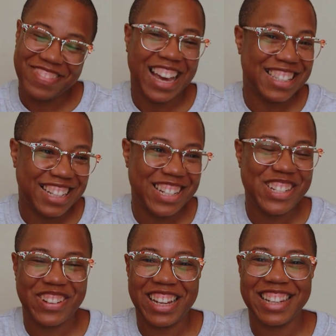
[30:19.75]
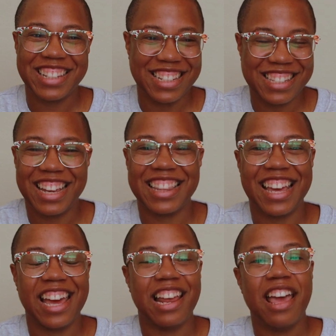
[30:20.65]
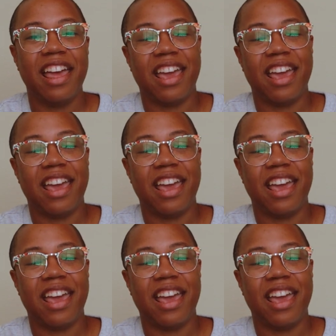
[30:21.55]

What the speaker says: I said straight, just like that.